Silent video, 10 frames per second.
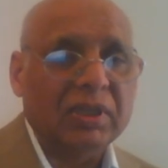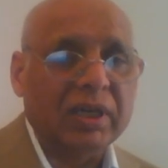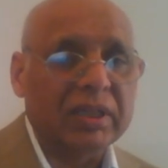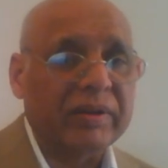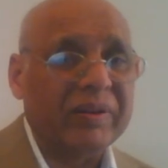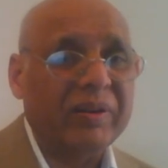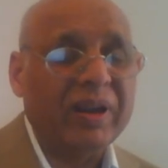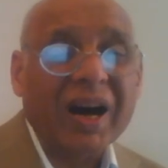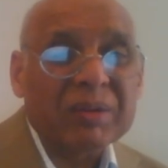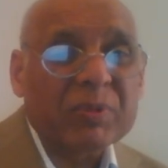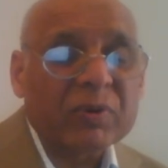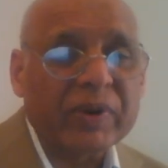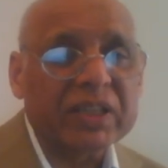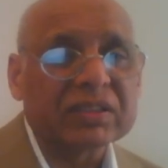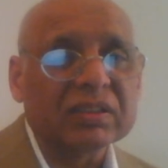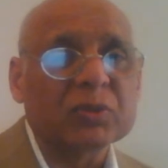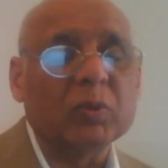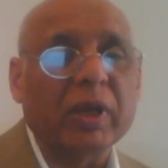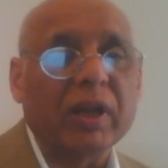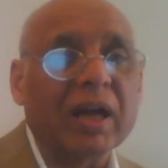other non-professionals
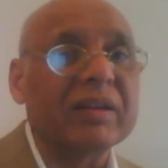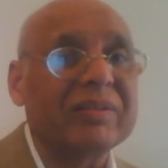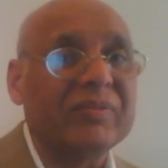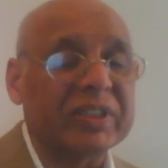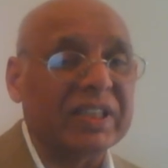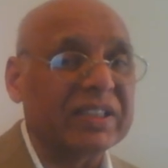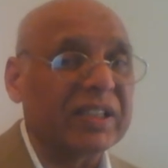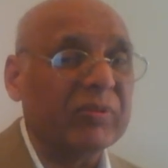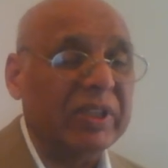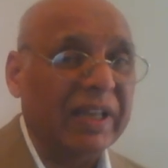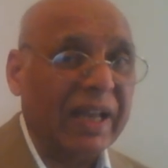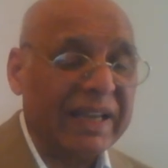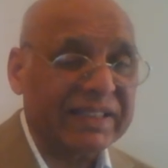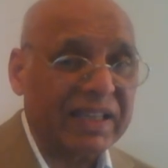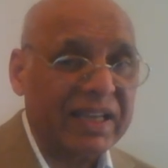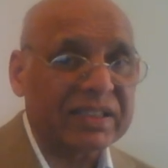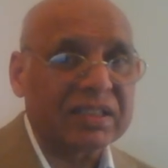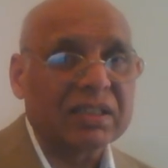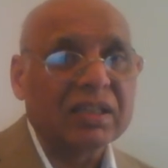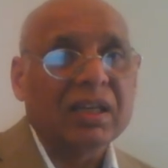who are not necessarily
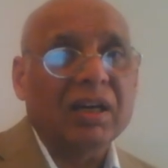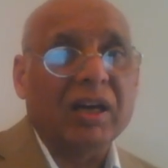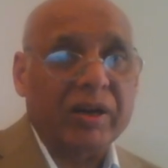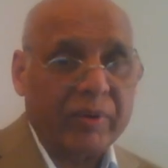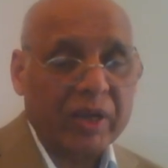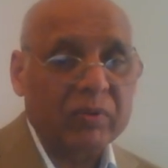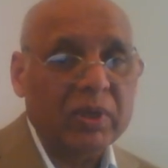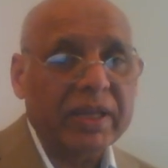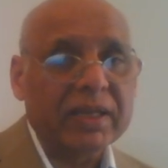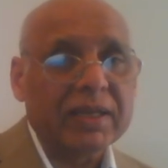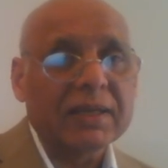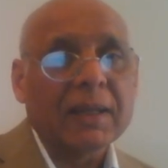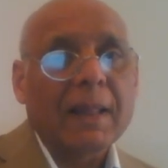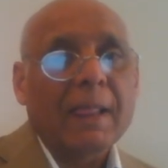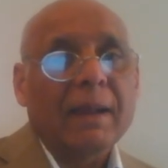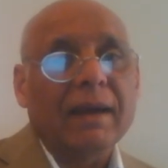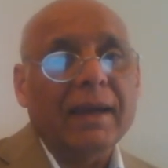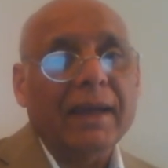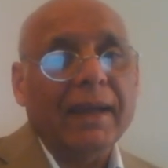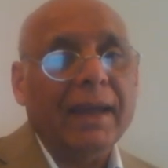licensed or regulated.
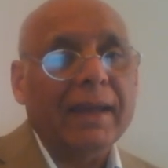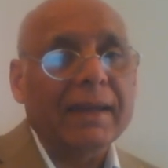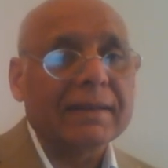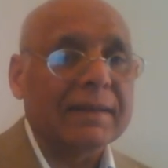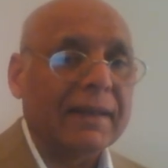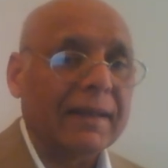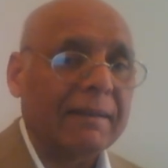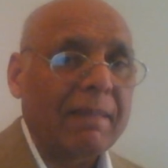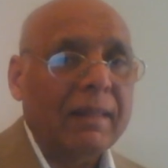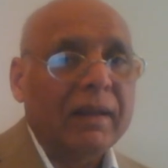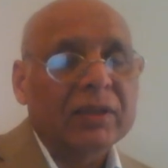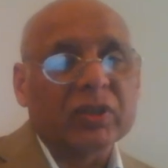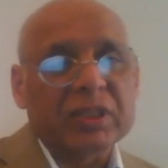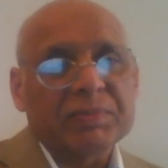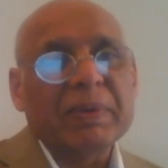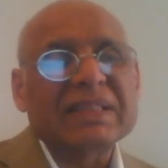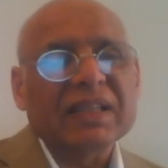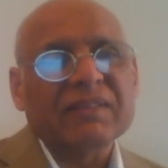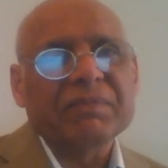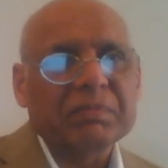So it's
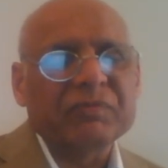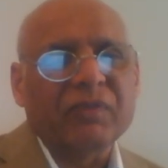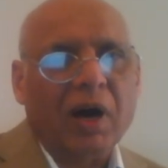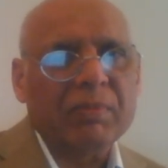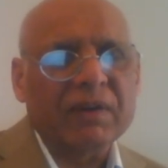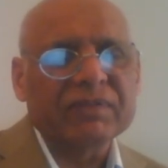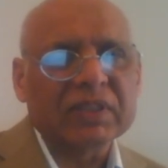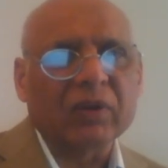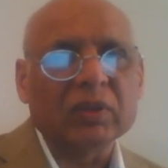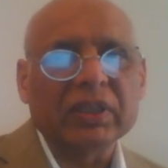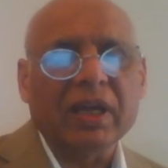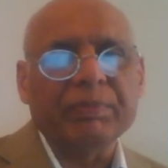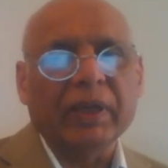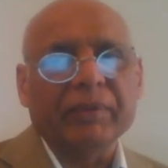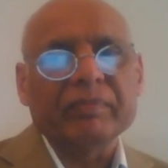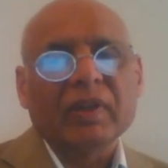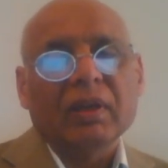basic form of psychotherapy.